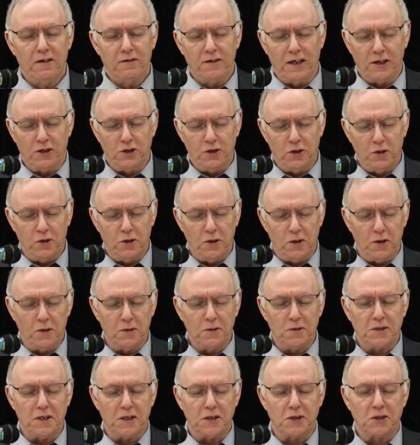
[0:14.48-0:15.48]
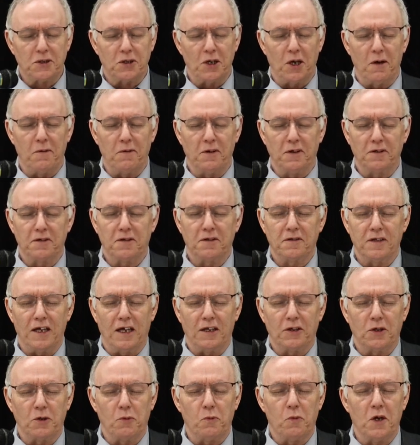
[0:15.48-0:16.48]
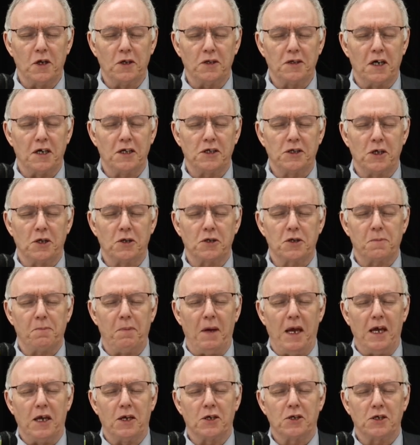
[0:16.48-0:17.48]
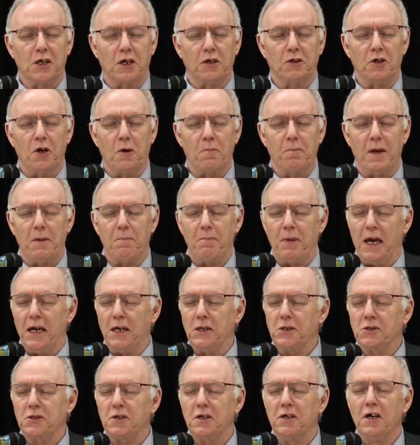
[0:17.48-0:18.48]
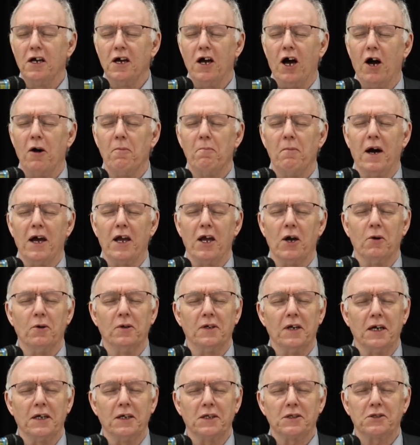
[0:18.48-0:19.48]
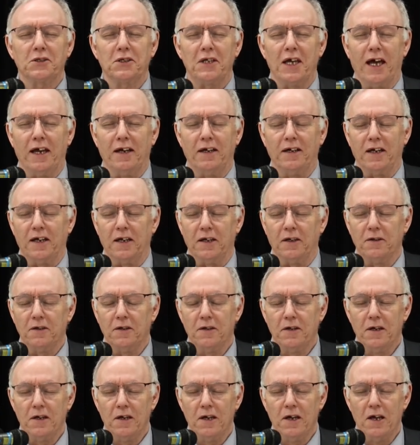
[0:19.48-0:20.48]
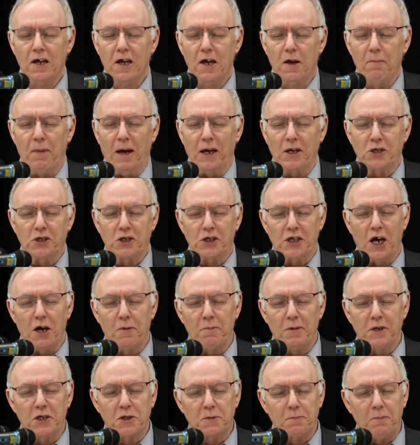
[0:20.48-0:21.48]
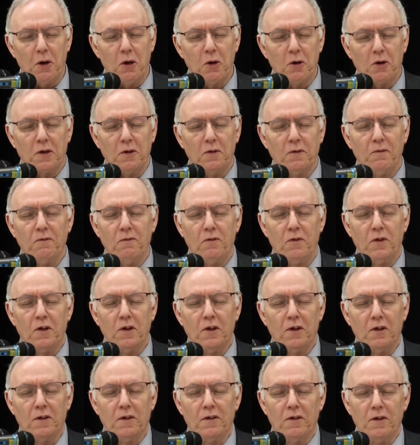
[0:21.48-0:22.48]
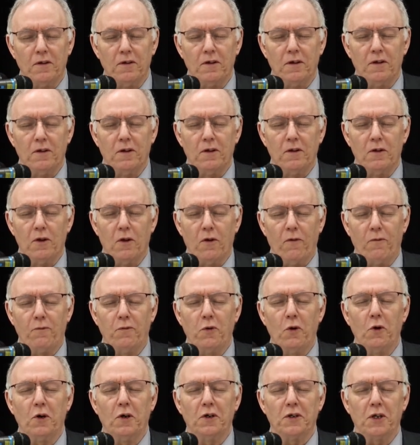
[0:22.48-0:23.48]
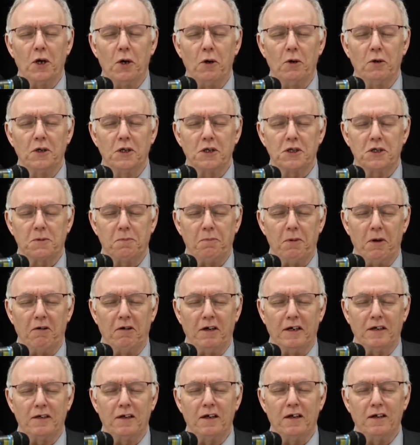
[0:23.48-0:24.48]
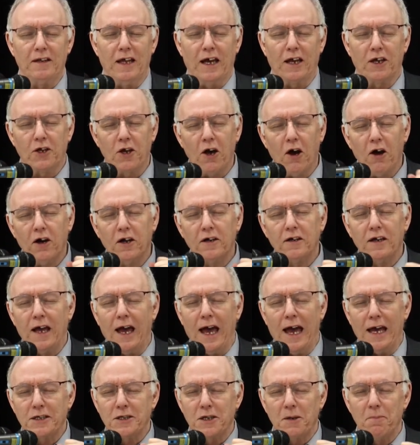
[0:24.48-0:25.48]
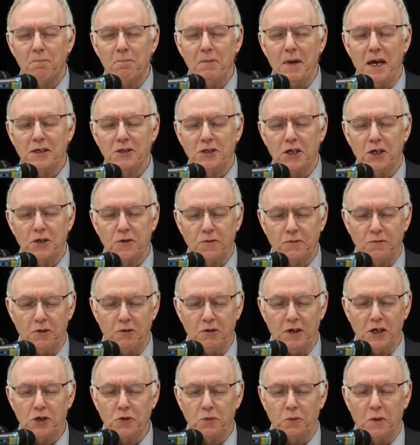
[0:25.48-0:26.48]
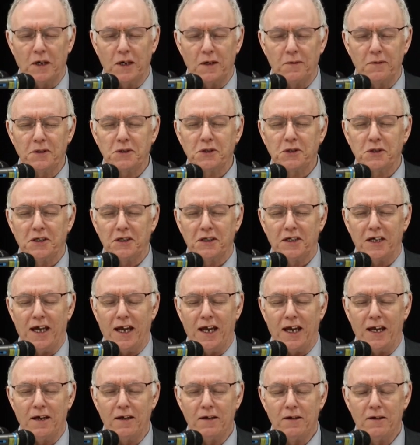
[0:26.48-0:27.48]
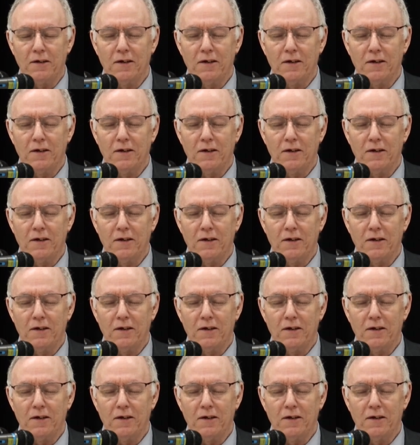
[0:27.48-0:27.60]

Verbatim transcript: that you use this servant, that the words I shall speak shall not be based on my own understanding, but shall be spoken for the Holy Spirit, that God has a message for each one of us today.